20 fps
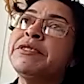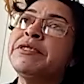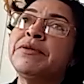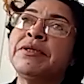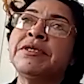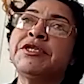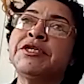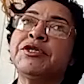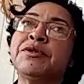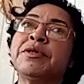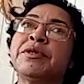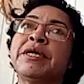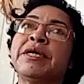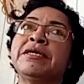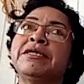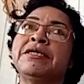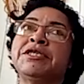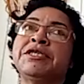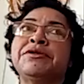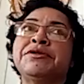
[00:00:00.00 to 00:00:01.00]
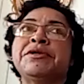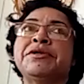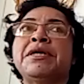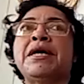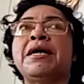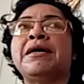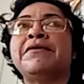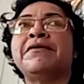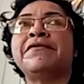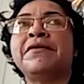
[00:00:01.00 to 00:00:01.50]
to ensure that the children
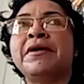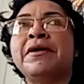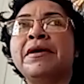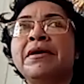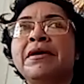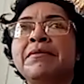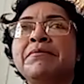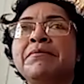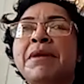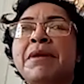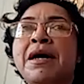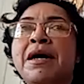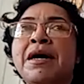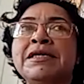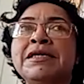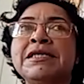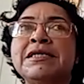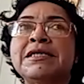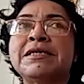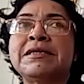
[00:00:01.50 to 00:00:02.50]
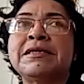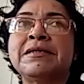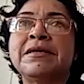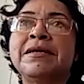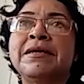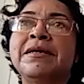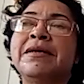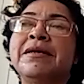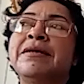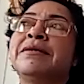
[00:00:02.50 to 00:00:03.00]
have masks
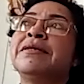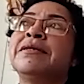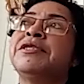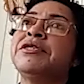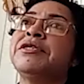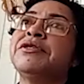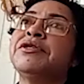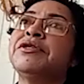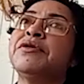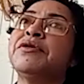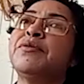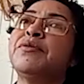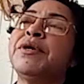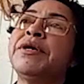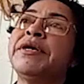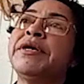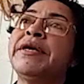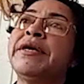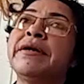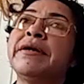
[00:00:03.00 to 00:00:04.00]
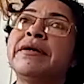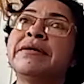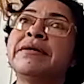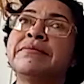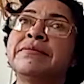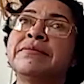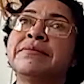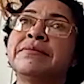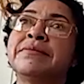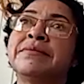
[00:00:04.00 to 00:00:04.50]
the children wear their
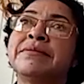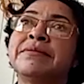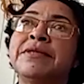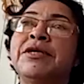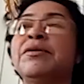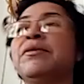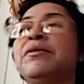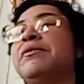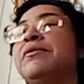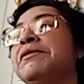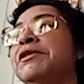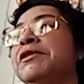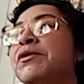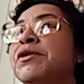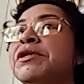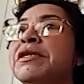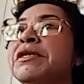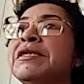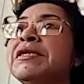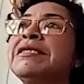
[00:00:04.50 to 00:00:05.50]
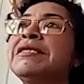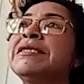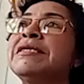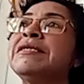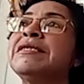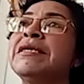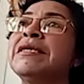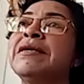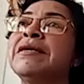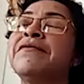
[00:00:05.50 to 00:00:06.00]
you know social
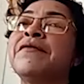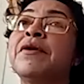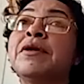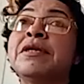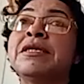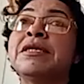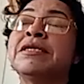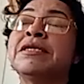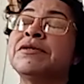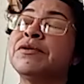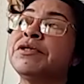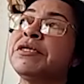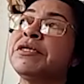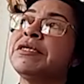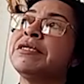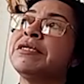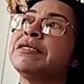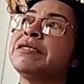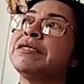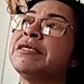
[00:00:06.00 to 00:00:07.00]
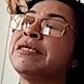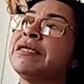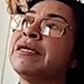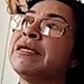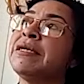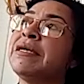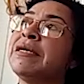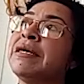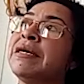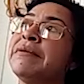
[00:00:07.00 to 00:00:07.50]
distancing follow the social
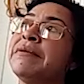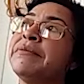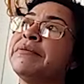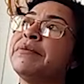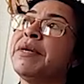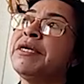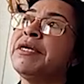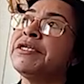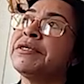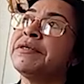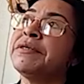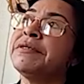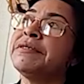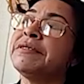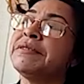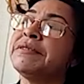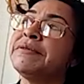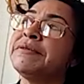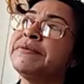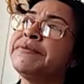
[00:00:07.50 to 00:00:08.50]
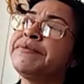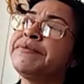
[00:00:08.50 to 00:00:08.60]
distancing um, measures